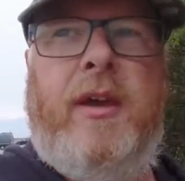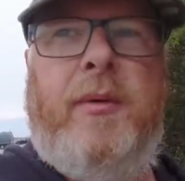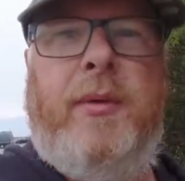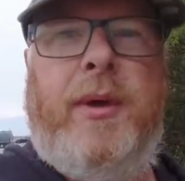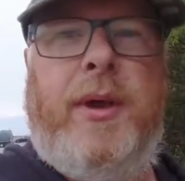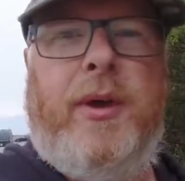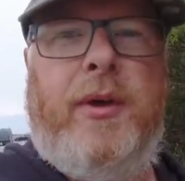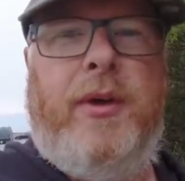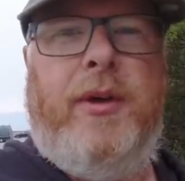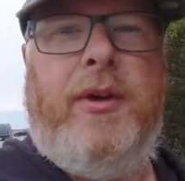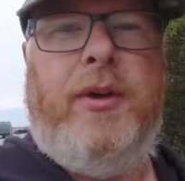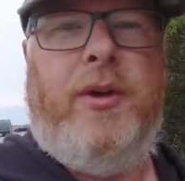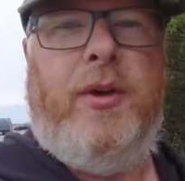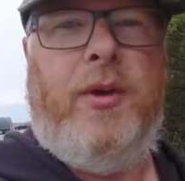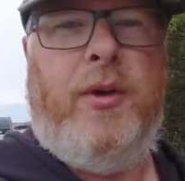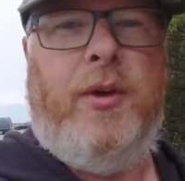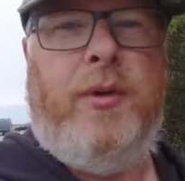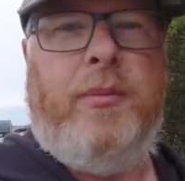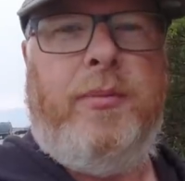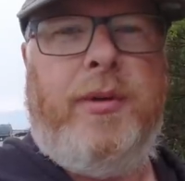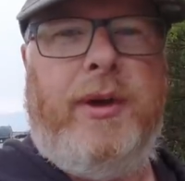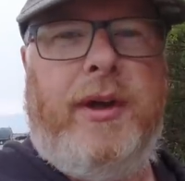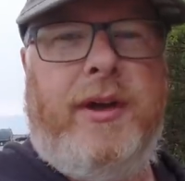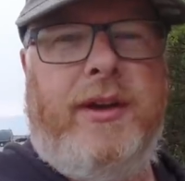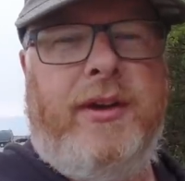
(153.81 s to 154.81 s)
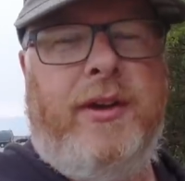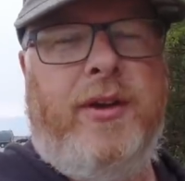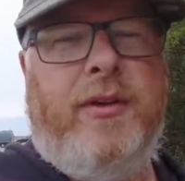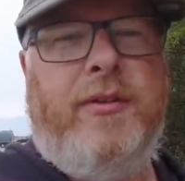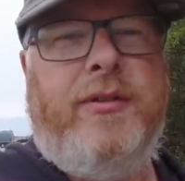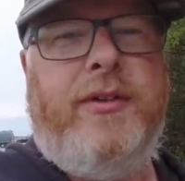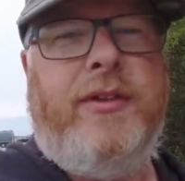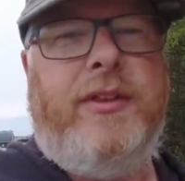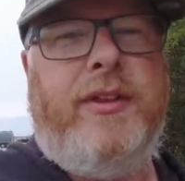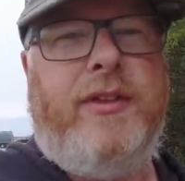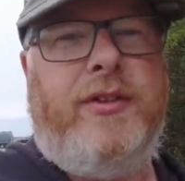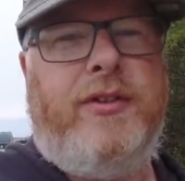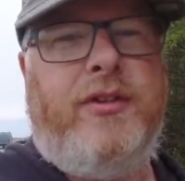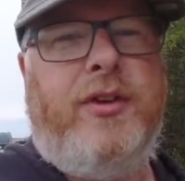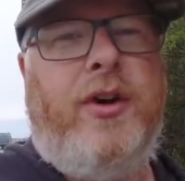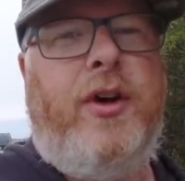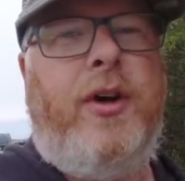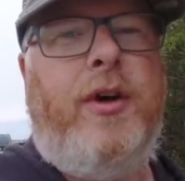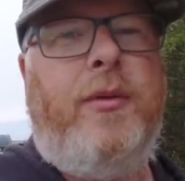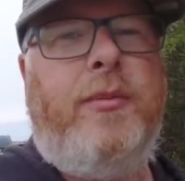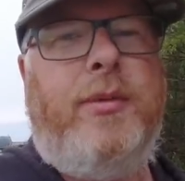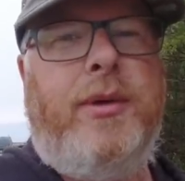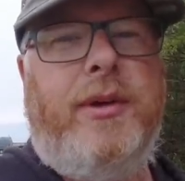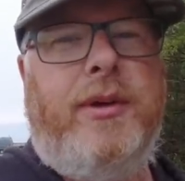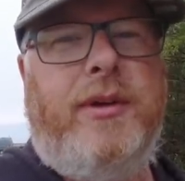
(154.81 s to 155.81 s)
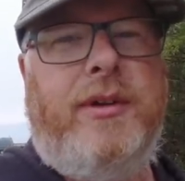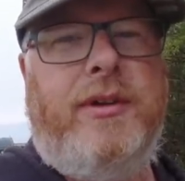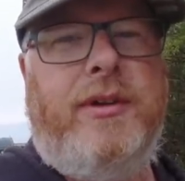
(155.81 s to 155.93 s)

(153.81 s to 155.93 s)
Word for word: We're going up and over the top,